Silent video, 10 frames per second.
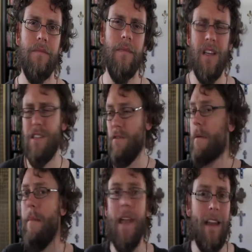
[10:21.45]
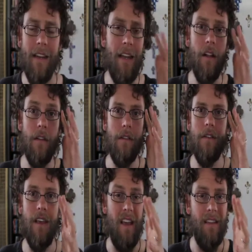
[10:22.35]
Because to remain in guilt,
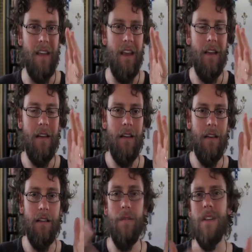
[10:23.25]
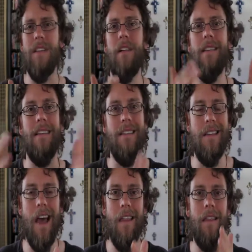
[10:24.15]
the result is
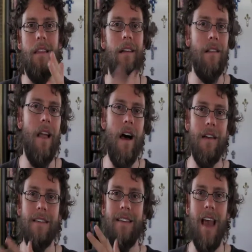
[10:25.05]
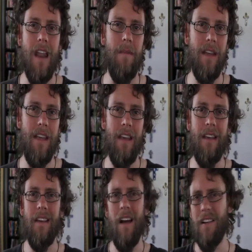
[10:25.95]
death, loss, enmity,
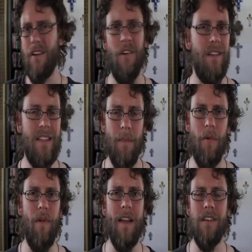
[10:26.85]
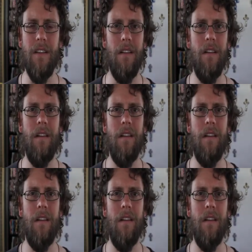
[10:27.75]
eternal separation.